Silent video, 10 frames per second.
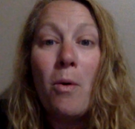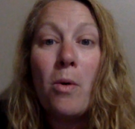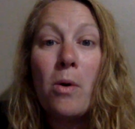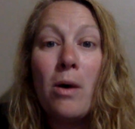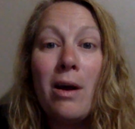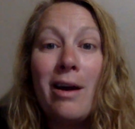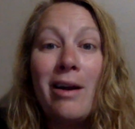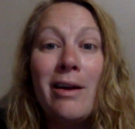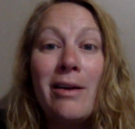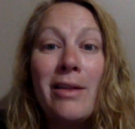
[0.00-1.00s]

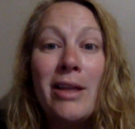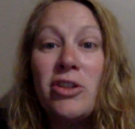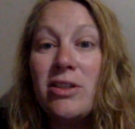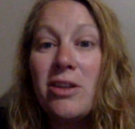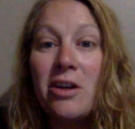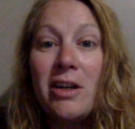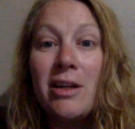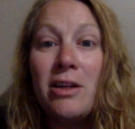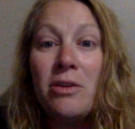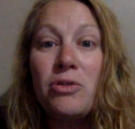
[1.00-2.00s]
Or they just started
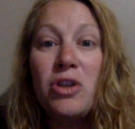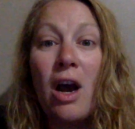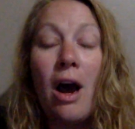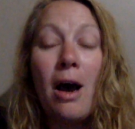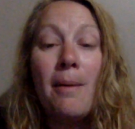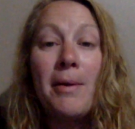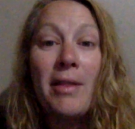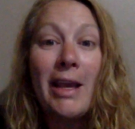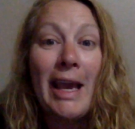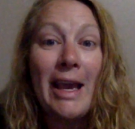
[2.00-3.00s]
a new job and
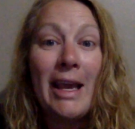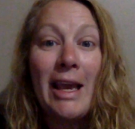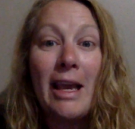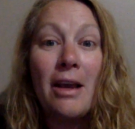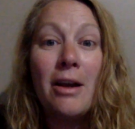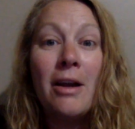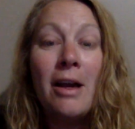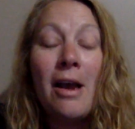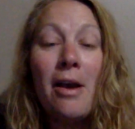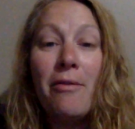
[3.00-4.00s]
they can't hear
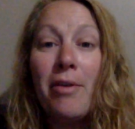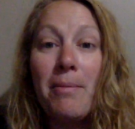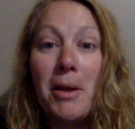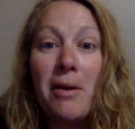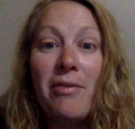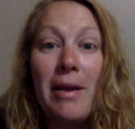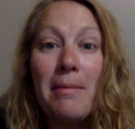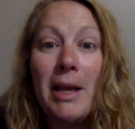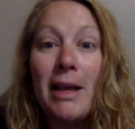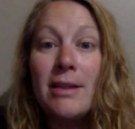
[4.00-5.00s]
from their
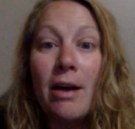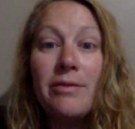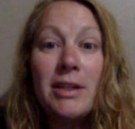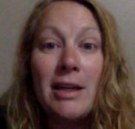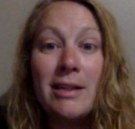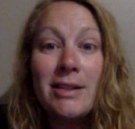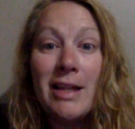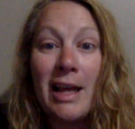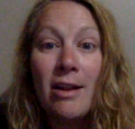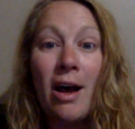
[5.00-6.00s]
family as often as
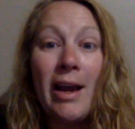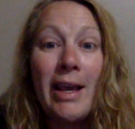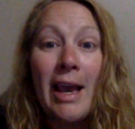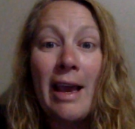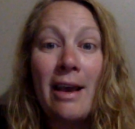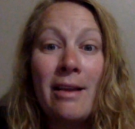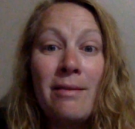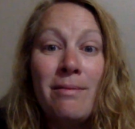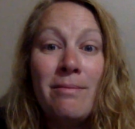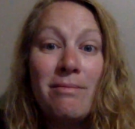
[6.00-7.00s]
they like,
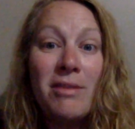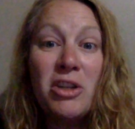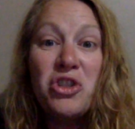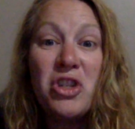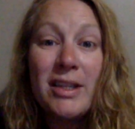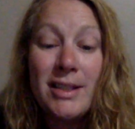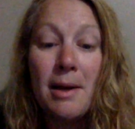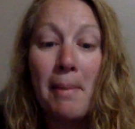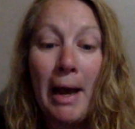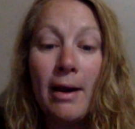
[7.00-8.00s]
and they're stressed
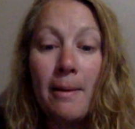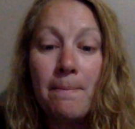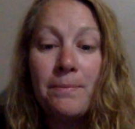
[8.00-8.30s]
about it.